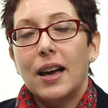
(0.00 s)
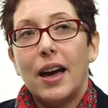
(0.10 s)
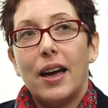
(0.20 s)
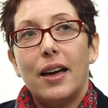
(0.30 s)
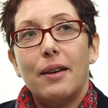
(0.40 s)

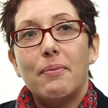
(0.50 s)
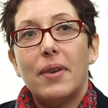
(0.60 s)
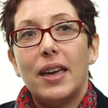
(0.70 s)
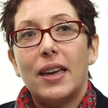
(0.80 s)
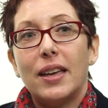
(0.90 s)

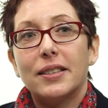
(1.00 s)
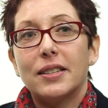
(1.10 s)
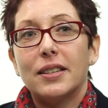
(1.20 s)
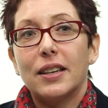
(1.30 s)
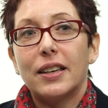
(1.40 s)

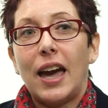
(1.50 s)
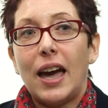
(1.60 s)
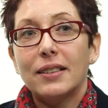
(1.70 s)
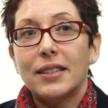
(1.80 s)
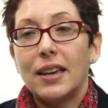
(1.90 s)
It
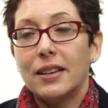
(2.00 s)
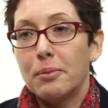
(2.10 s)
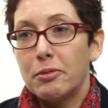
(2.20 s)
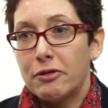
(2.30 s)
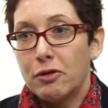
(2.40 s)
can take a
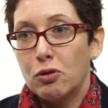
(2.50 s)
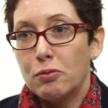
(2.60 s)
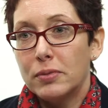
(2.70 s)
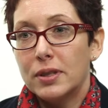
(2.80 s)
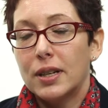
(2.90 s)
number of
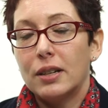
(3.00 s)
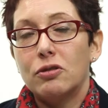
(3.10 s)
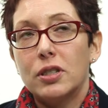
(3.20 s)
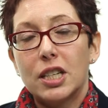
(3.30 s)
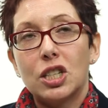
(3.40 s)
forms, and
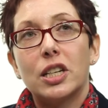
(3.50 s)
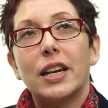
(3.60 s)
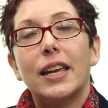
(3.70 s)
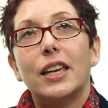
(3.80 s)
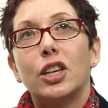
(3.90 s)

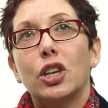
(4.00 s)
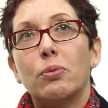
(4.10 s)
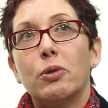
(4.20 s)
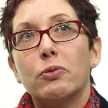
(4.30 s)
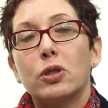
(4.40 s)
traditionally
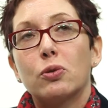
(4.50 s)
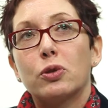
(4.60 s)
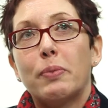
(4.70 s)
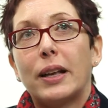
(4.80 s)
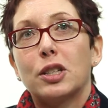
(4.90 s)
human
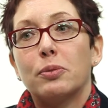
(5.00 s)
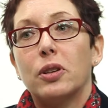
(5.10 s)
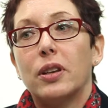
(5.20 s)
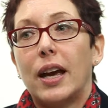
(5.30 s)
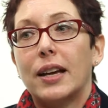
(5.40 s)
resource
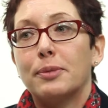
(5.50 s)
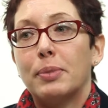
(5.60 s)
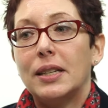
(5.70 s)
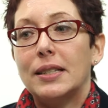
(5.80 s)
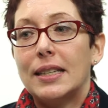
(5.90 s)
management has
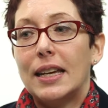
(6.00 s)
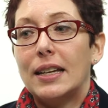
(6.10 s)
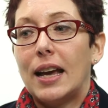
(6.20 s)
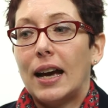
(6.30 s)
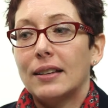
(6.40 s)
been
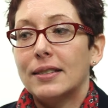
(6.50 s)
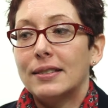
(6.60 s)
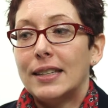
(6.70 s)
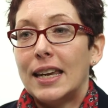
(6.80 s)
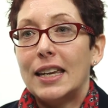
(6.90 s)
seen as
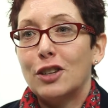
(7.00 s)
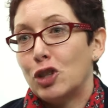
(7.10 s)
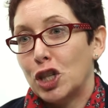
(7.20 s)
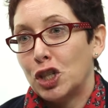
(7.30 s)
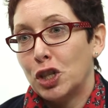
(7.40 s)
tea and
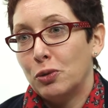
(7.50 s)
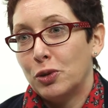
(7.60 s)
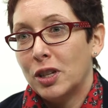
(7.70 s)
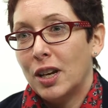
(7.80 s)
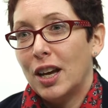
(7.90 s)
tissues.